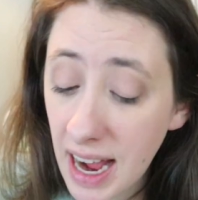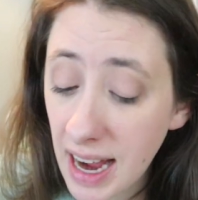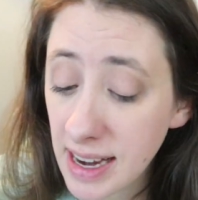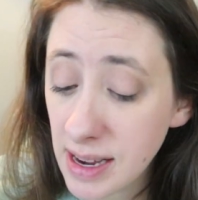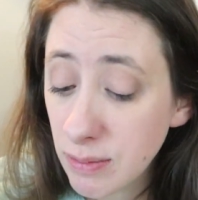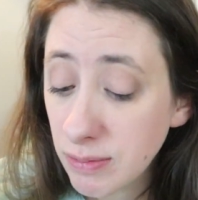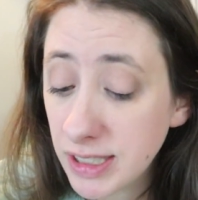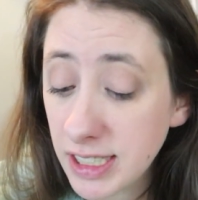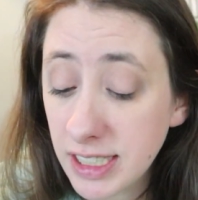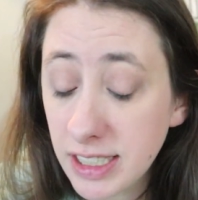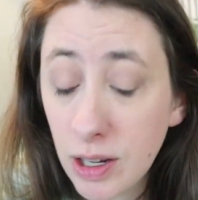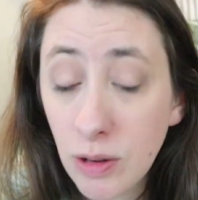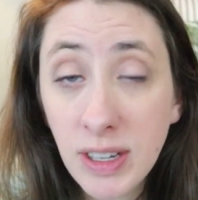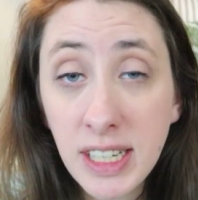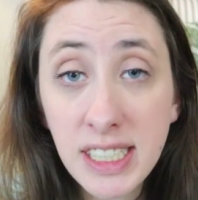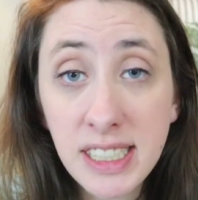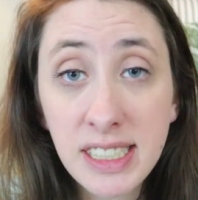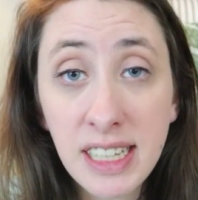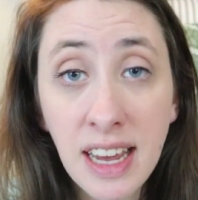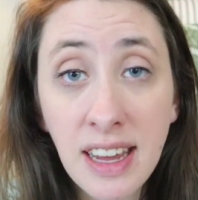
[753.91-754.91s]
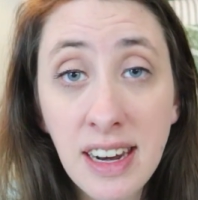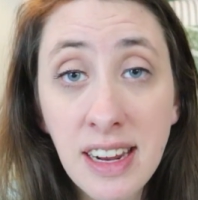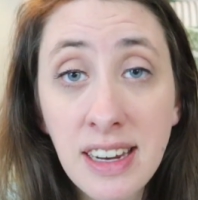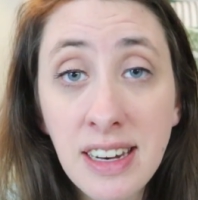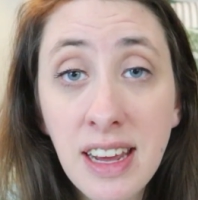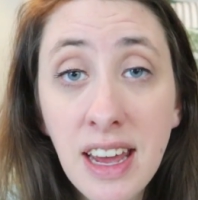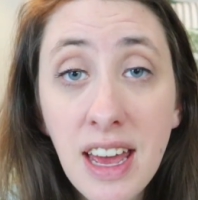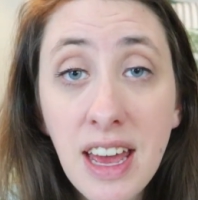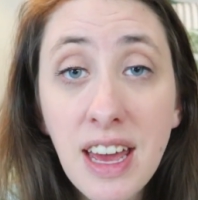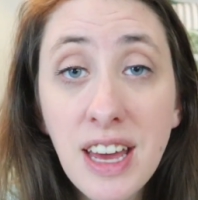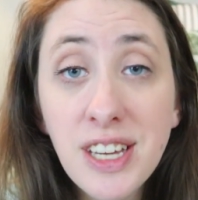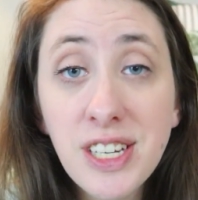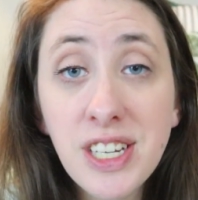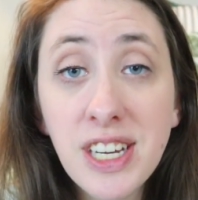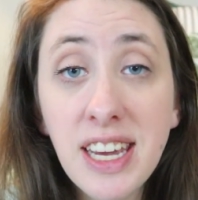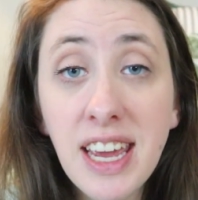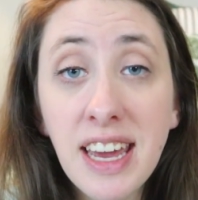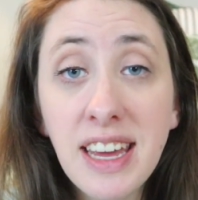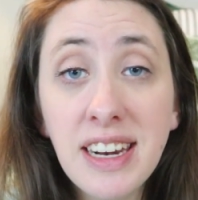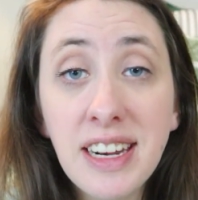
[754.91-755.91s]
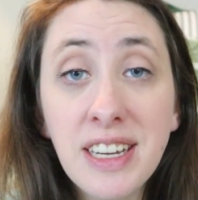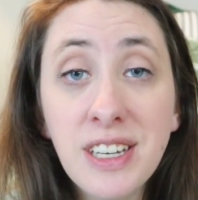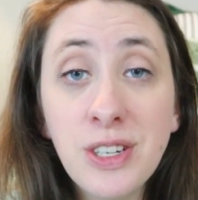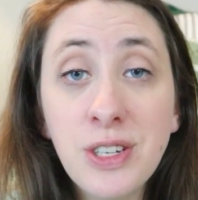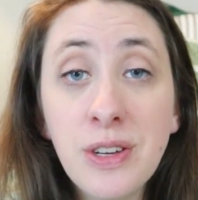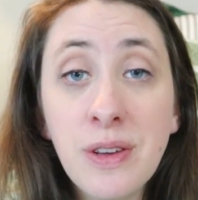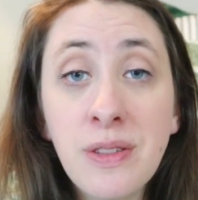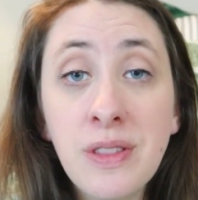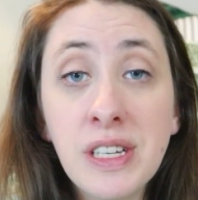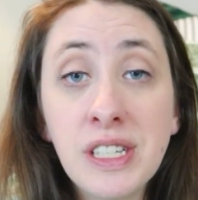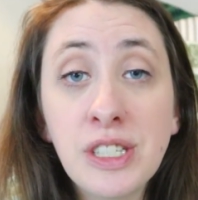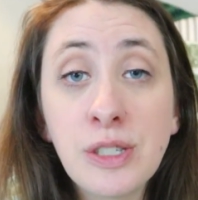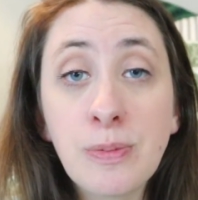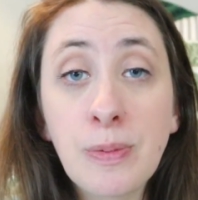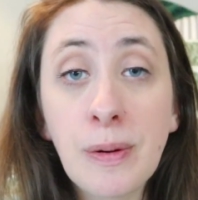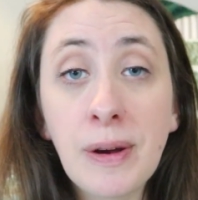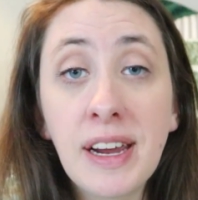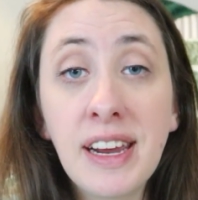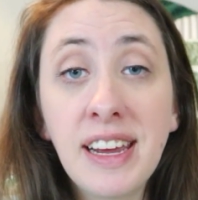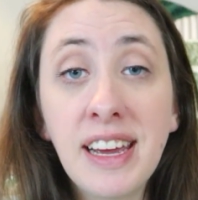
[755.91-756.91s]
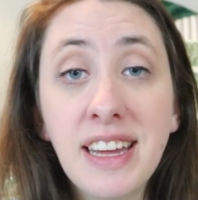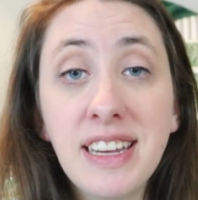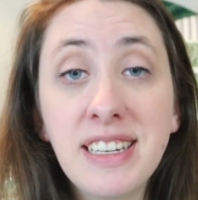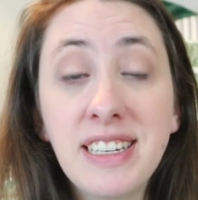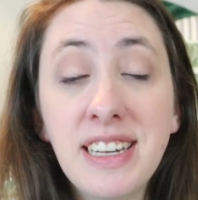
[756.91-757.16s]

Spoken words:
I am so excited to get into the spring